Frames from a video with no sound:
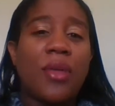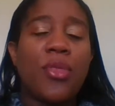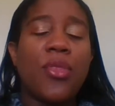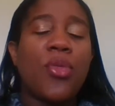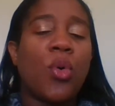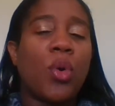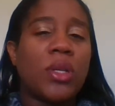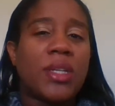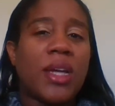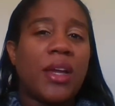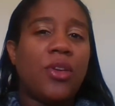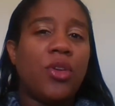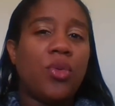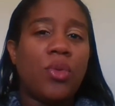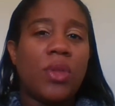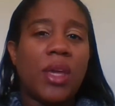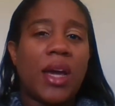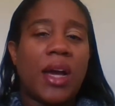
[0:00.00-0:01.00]
thought I
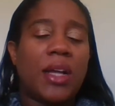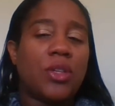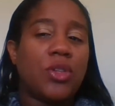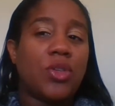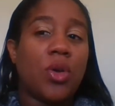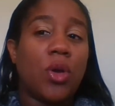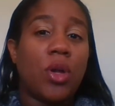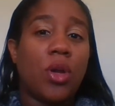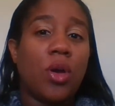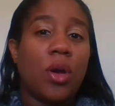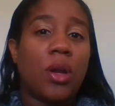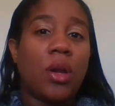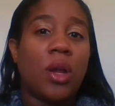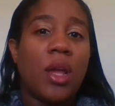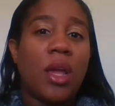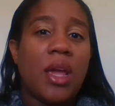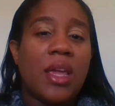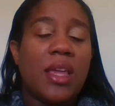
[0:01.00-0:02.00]
knew the answer or not,